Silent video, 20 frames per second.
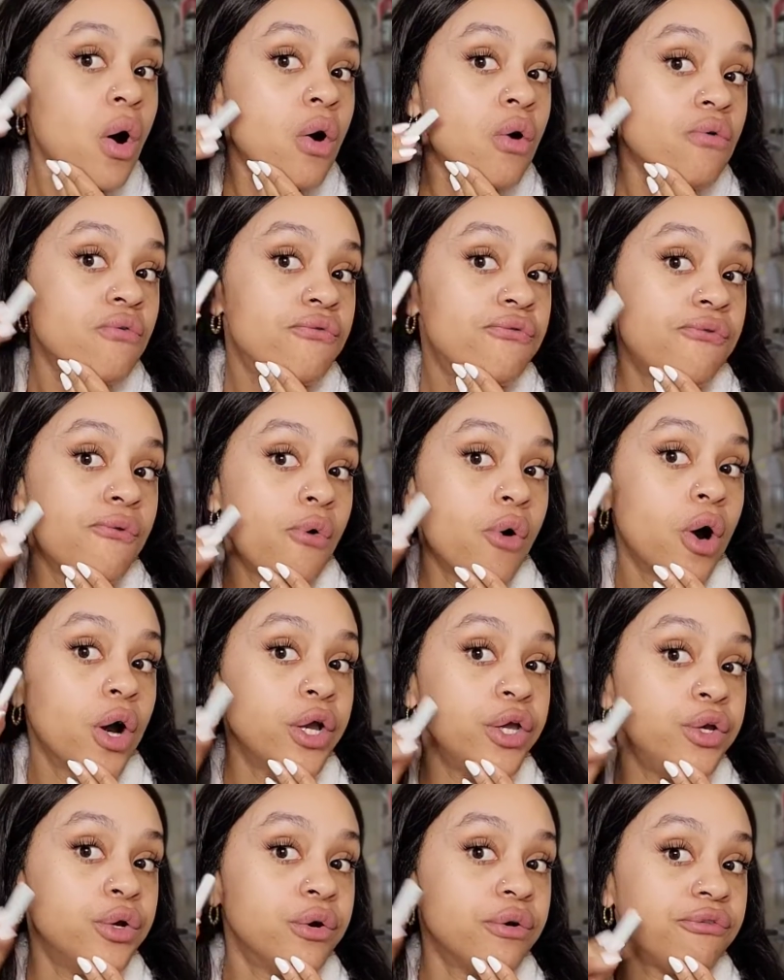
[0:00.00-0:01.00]
for
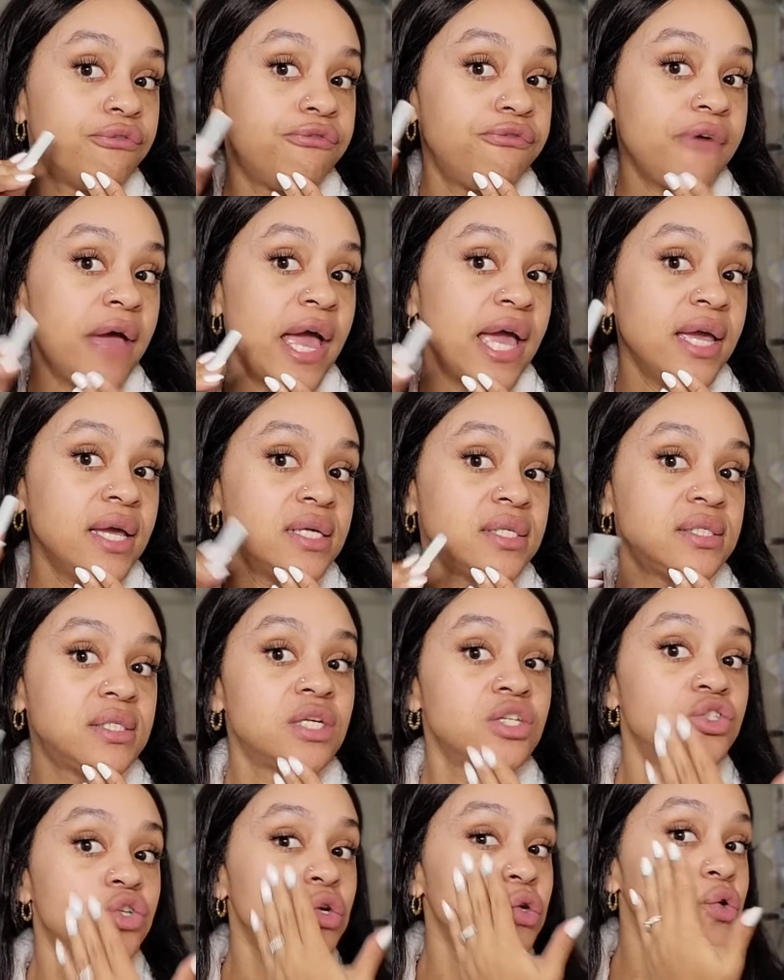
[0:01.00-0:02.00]
your
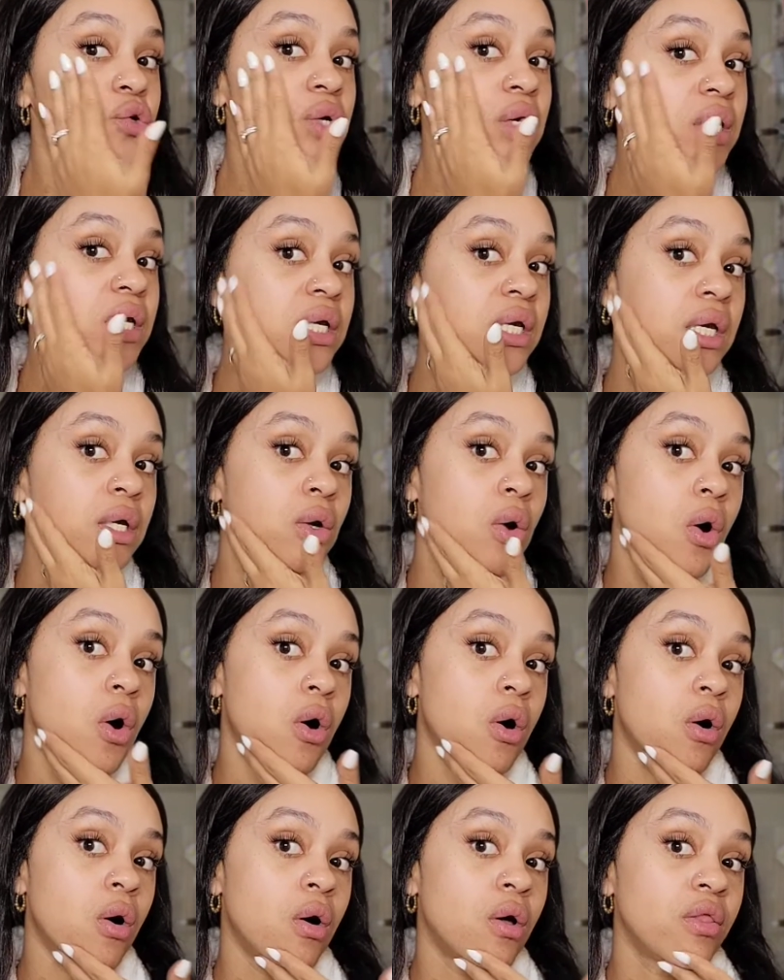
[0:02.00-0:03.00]
face, so you can get
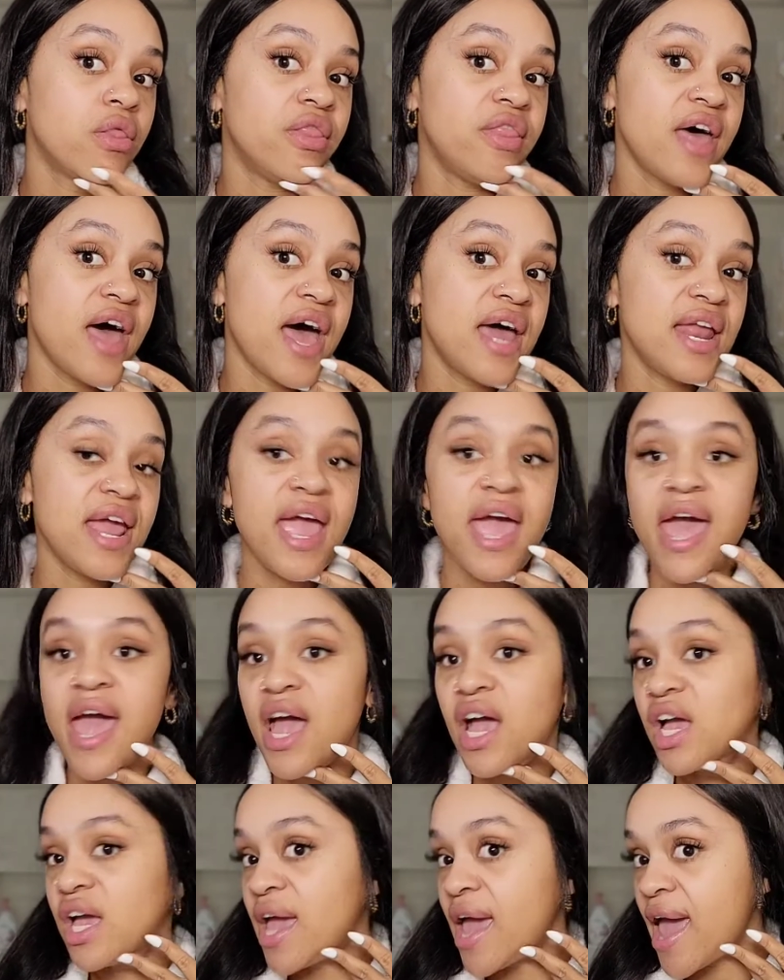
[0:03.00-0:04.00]
all that
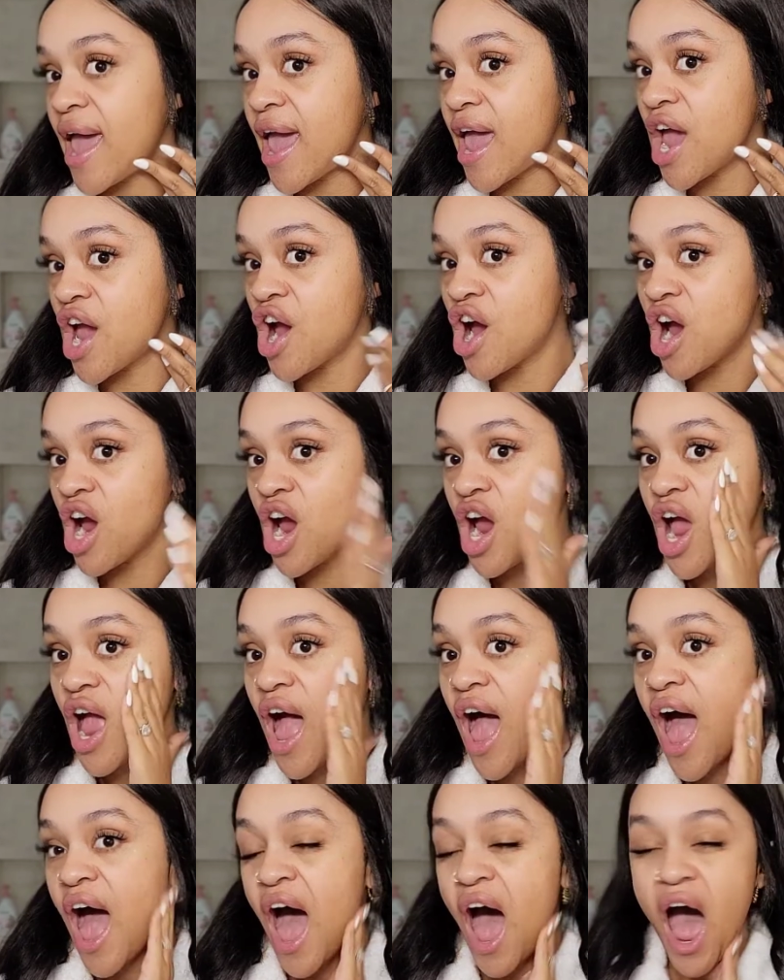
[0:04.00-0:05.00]
hair
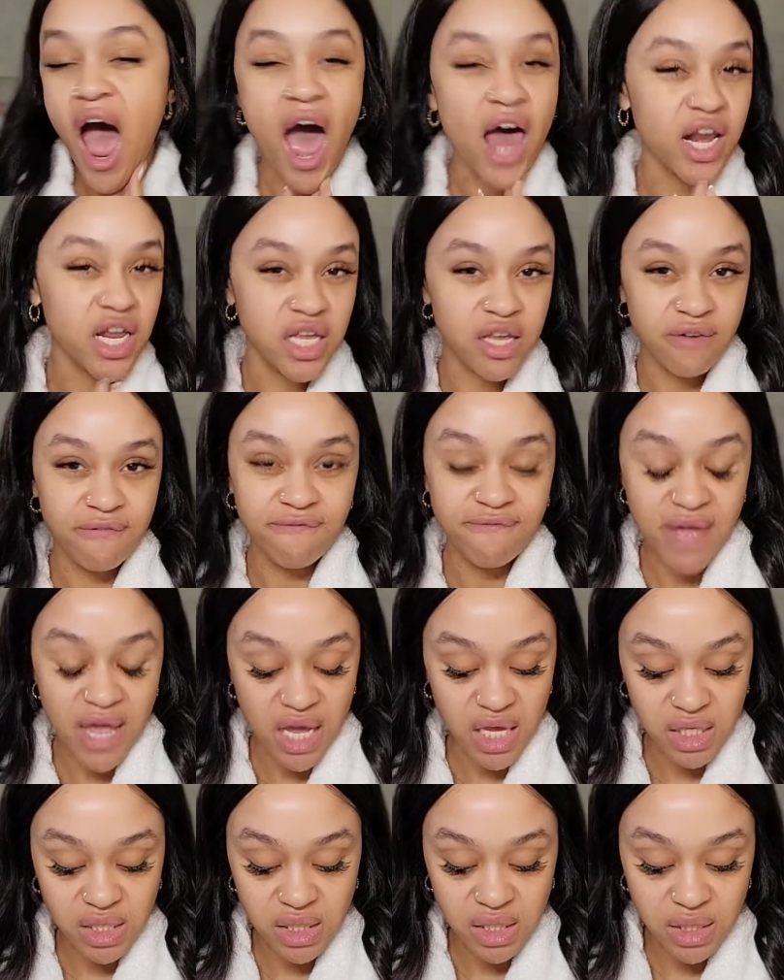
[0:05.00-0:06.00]
out of your
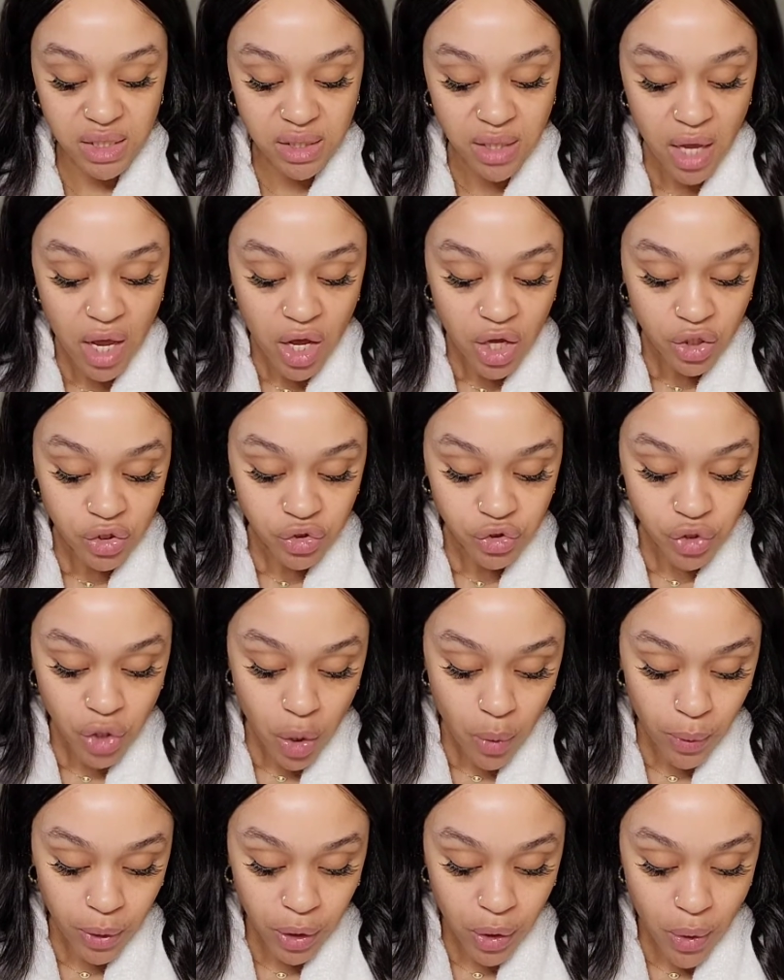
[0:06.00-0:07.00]
face.
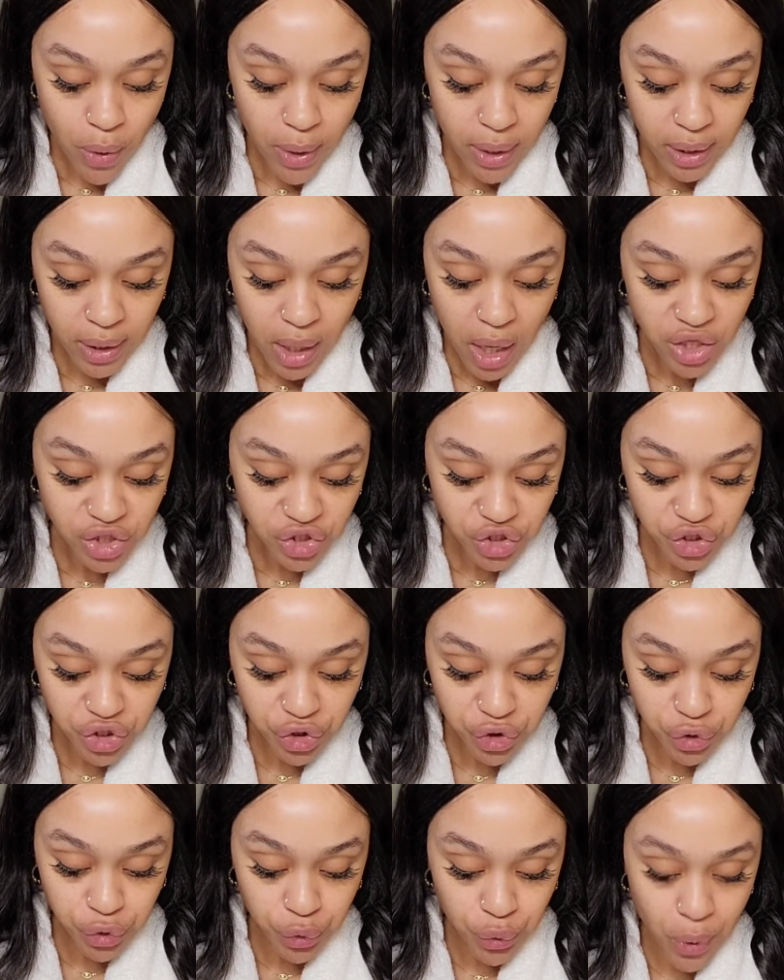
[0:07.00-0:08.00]
So we're going
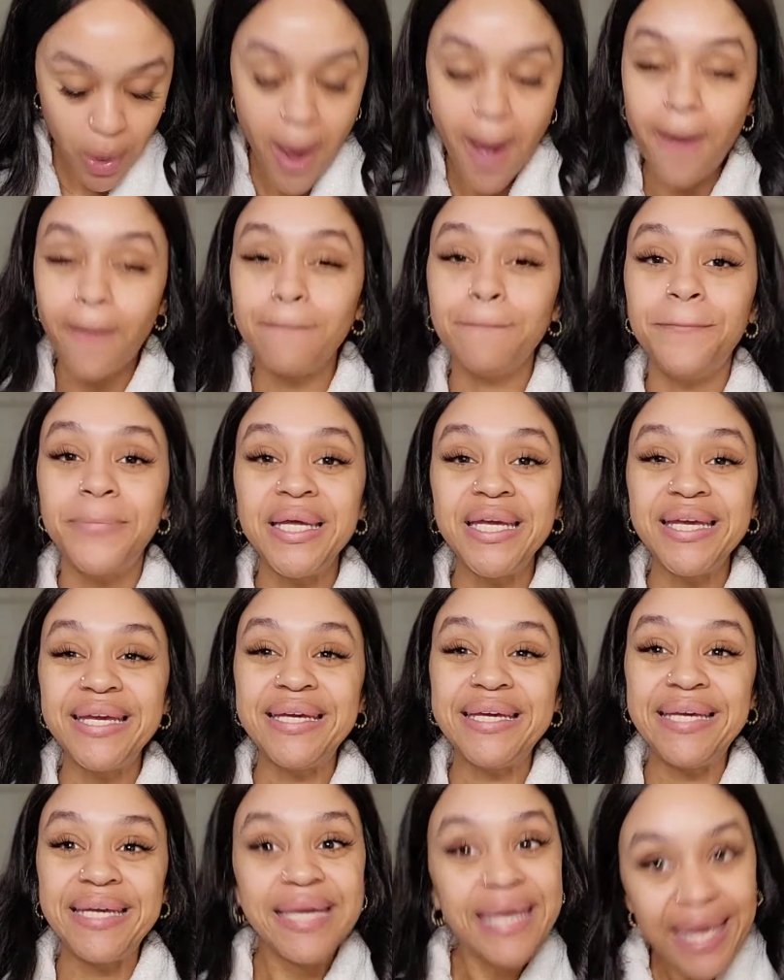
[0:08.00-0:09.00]
to
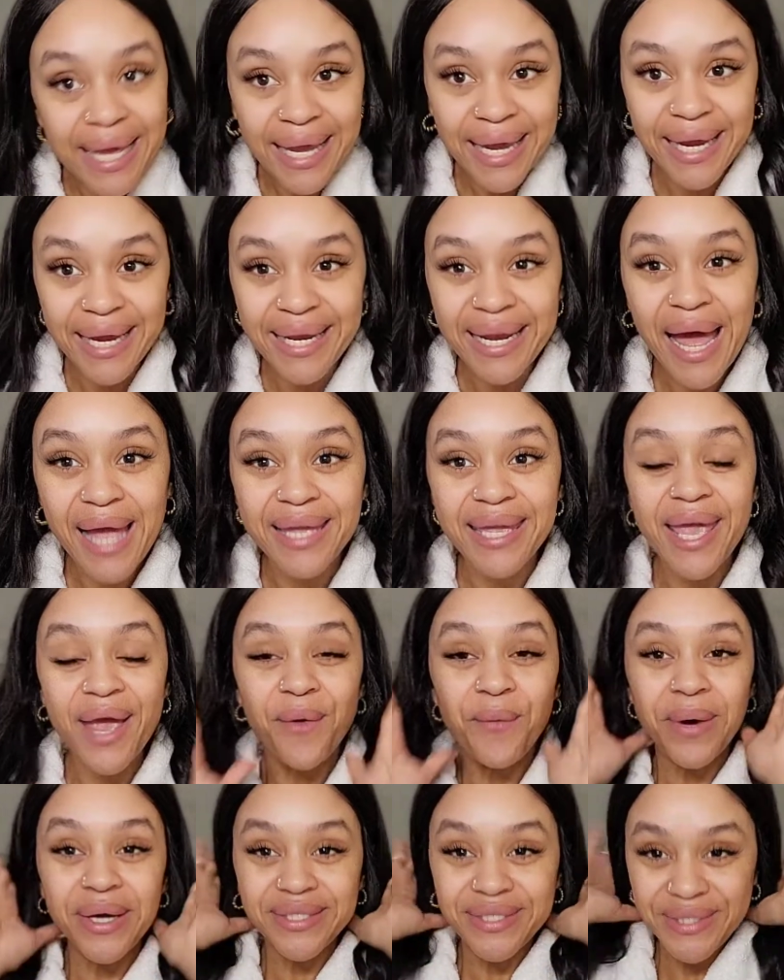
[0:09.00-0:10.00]
begin. I
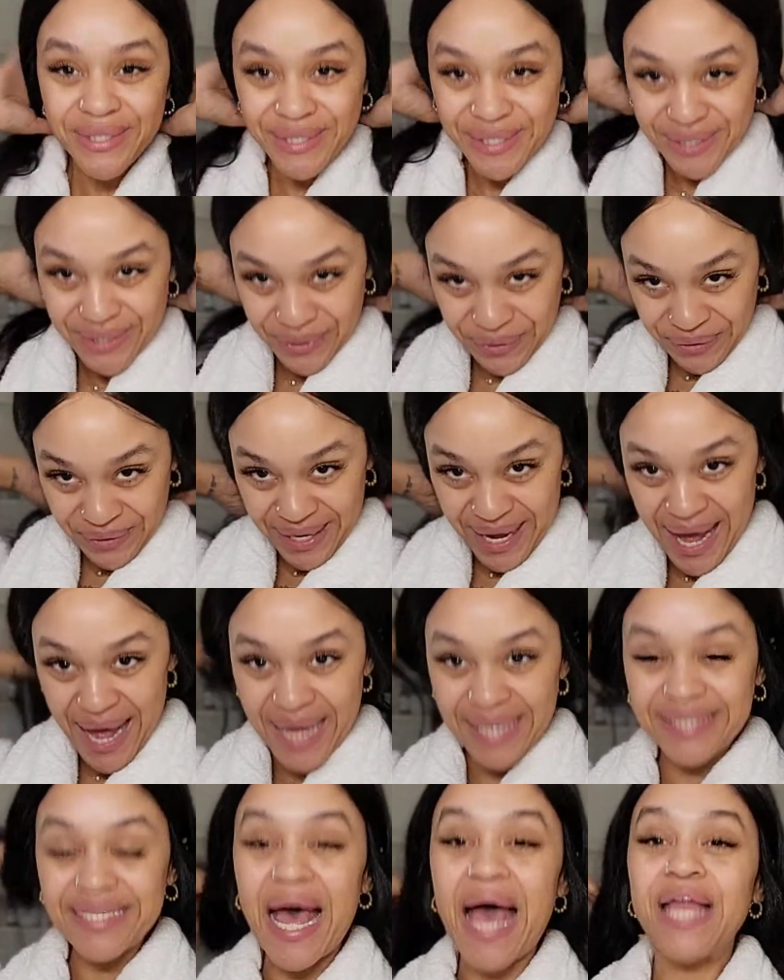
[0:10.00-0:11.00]
can't wait to show you
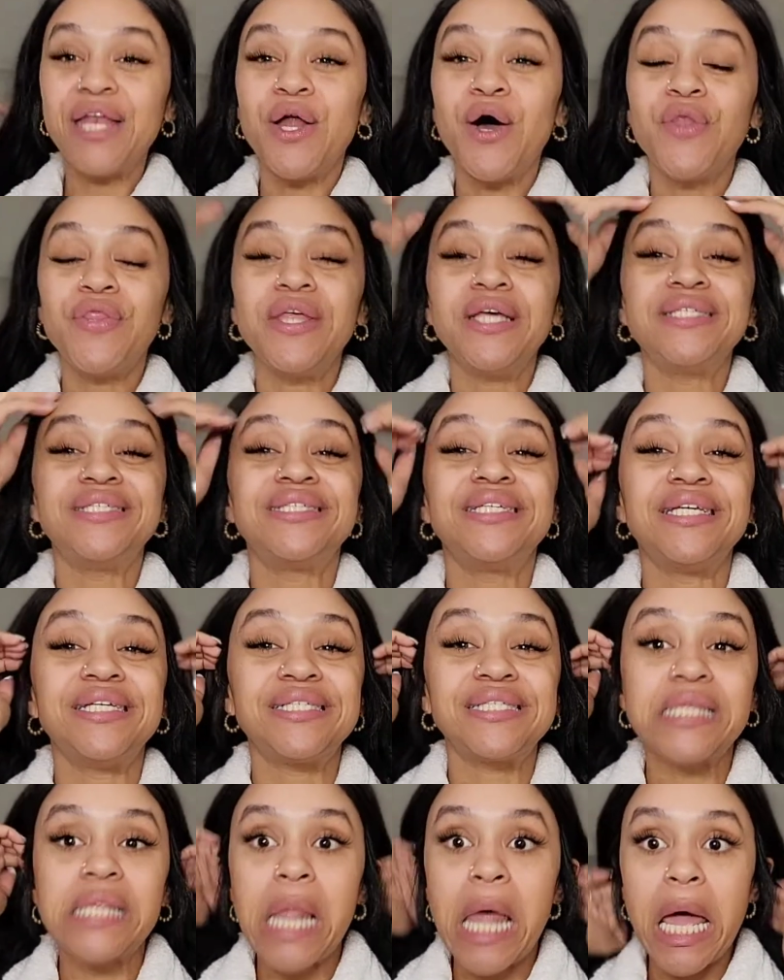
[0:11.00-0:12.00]
guys. I know this
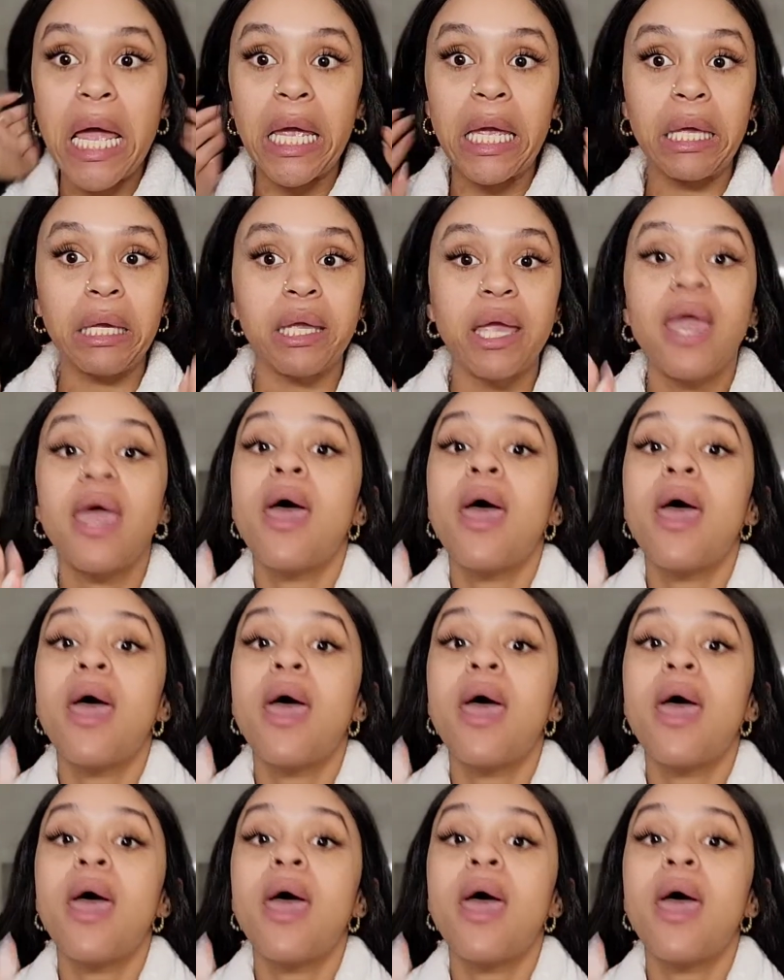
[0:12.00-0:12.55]
is like